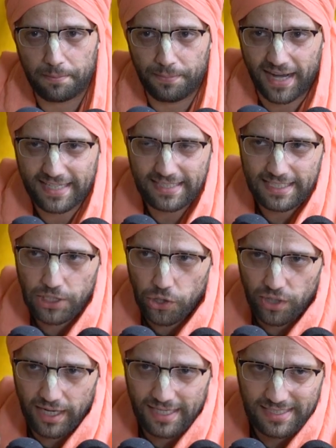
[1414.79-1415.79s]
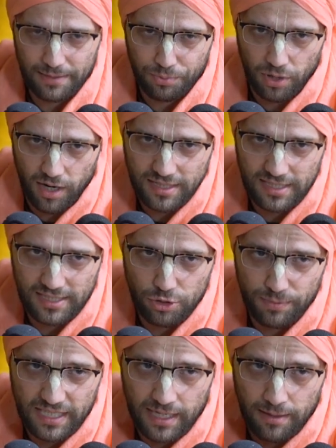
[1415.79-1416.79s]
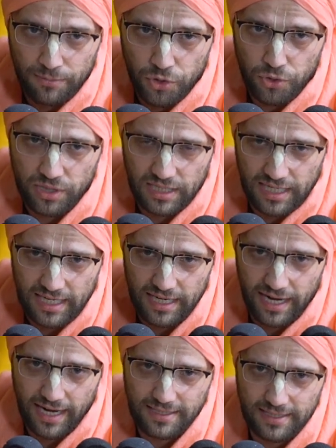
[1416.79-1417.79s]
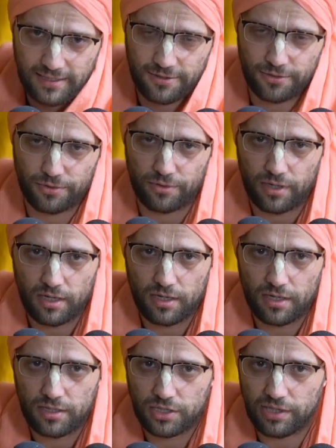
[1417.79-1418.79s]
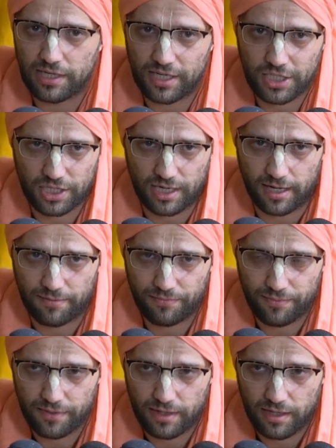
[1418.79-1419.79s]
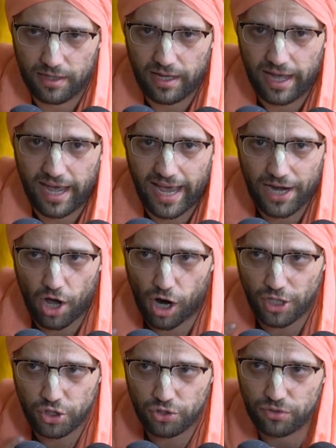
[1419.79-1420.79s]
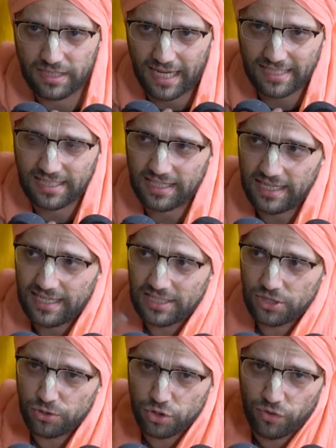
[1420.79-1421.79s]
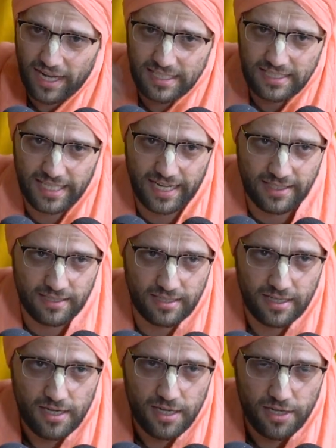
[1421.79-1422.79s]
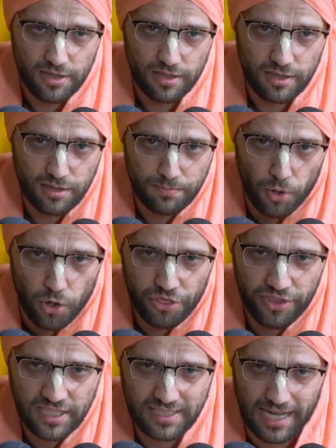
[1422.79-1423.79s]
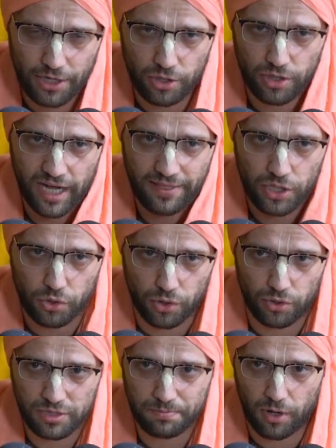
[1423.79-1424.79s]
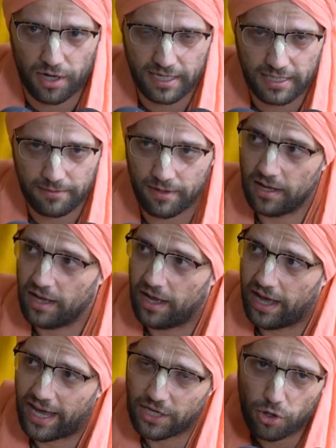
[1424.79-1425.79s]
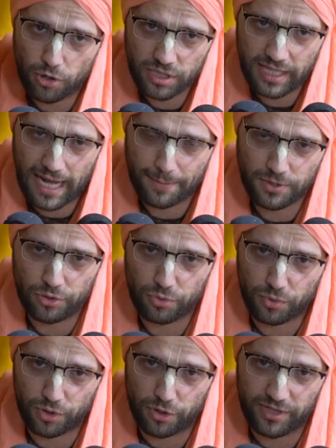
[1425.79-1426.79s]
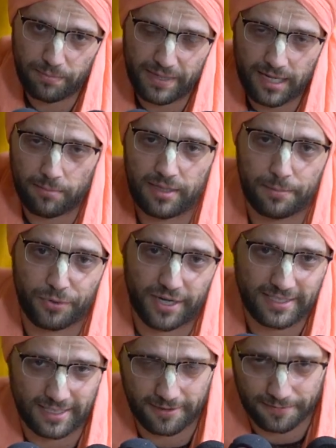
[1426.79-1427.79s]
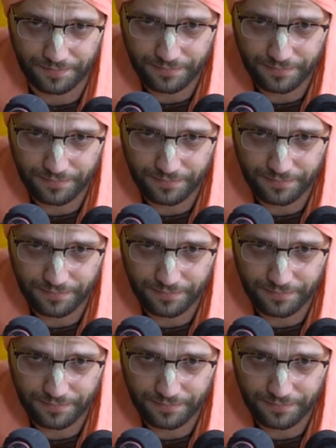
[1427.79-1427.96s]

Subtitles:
Bhakti Yoga is the process to become yukta, connected to Sri Krishna. And our true destiny is to transcend both the subtle and the gross body and go to the absolute world and become liberated.